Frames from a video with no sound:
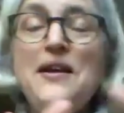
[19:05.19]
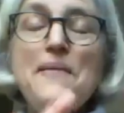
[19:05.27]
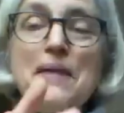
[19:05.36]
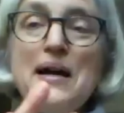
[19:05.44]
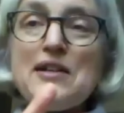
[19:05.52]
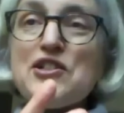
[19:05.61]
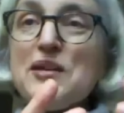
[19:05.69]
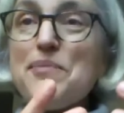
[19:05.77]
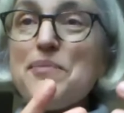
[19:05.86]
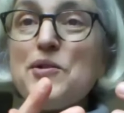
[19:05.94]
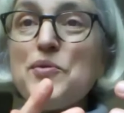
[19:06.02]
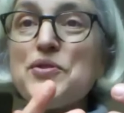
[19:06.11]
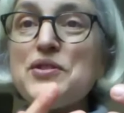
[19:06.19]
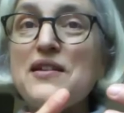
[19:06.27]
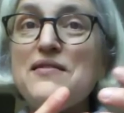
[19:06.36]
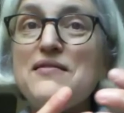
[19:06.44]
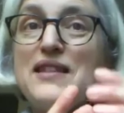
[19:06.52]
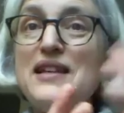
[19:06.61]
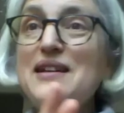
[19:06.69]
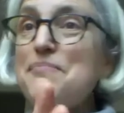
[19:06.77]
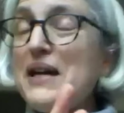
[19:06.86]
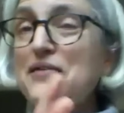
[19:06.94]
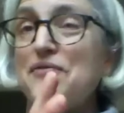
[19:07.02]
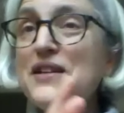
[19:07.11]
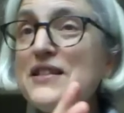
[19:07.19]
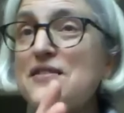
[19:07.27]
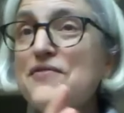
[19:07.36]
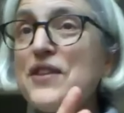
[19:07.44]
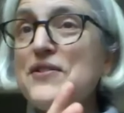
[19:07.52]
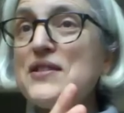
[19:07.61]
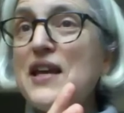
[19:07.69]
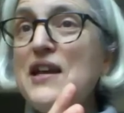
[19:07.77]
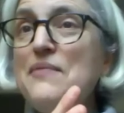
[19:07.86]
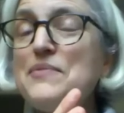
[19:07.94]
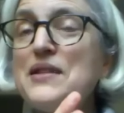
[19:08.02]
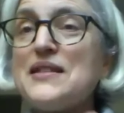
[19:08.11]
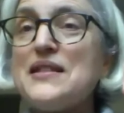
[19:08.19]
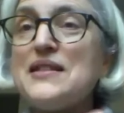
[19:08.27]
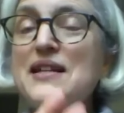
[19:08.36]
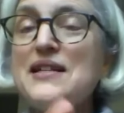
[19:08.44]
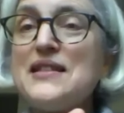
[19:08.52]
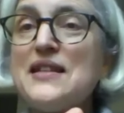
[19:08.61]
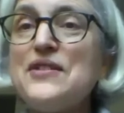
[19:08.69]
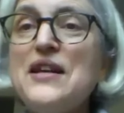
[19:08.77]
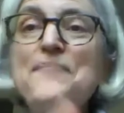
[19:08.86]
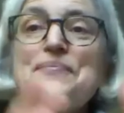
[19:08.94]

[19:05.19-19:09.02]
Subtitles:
matching but also the benefits of those schemes as incentives.